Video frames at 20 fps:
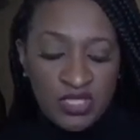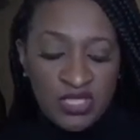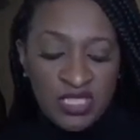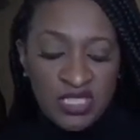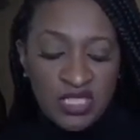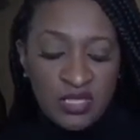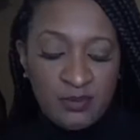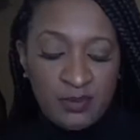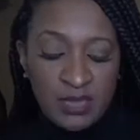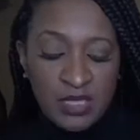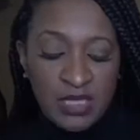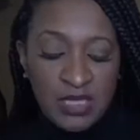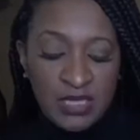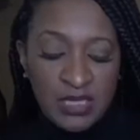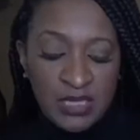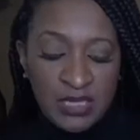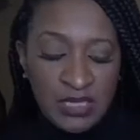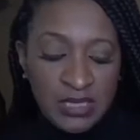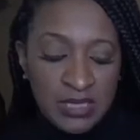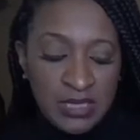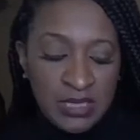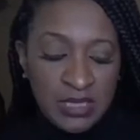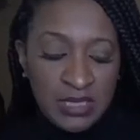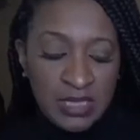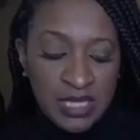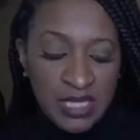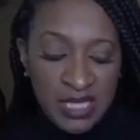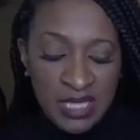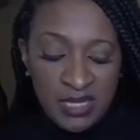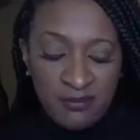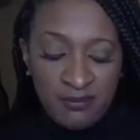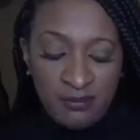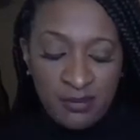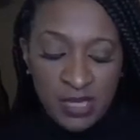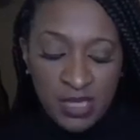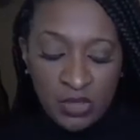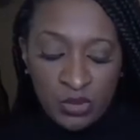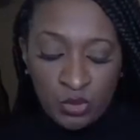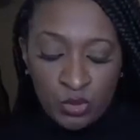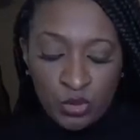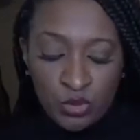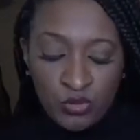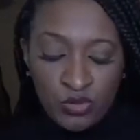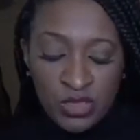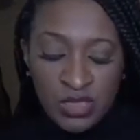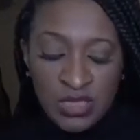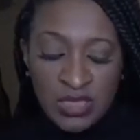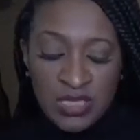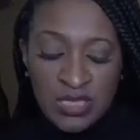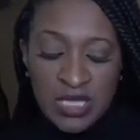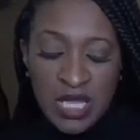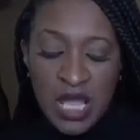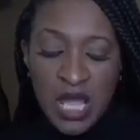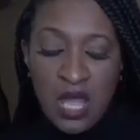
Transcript: disciplining and boundaries.